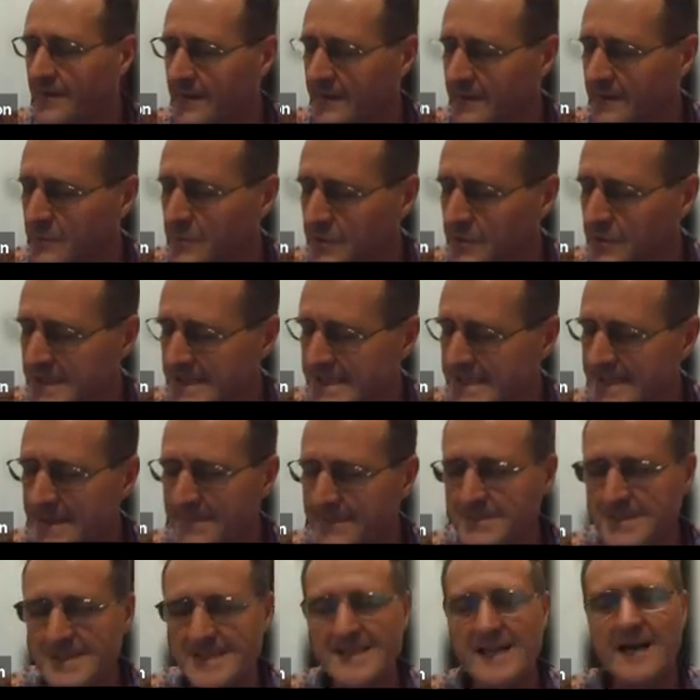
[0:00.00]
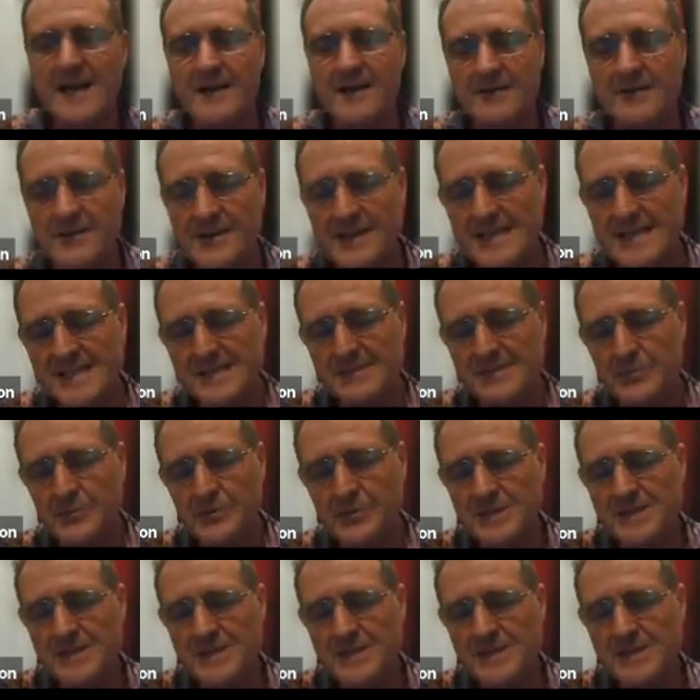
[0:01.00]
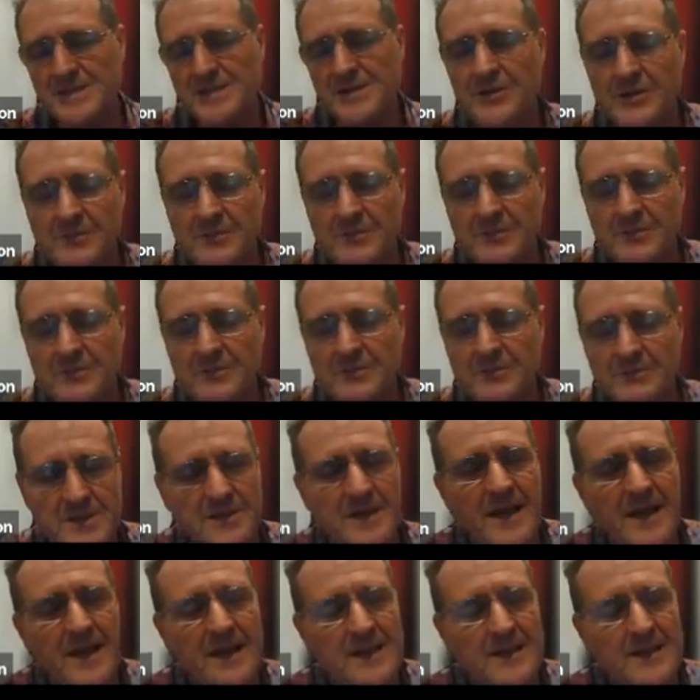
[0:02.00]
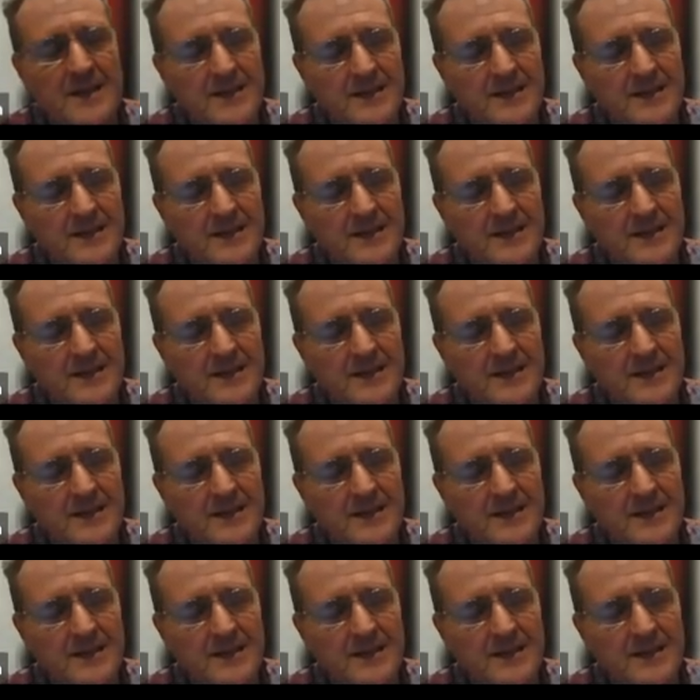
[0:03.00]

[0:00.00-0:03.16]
think the word is samsara. That's a Buddhist term to